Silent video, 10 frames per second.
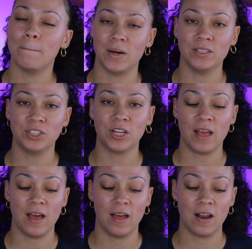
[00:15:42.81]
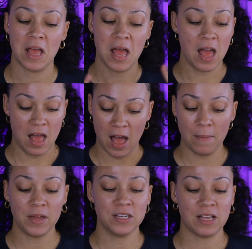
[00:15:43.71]
much. And
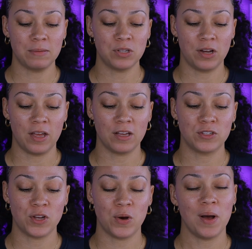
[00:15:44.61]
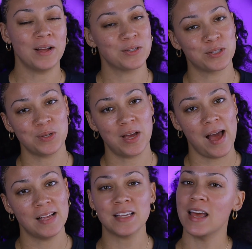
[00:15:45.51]
I'm gonna stop talking, so I'll talk to you
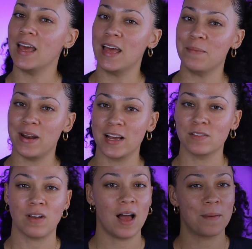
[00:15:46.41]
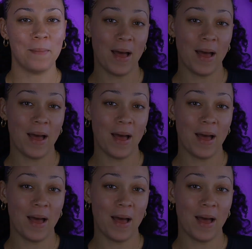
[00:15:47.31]
guys in my next vlog.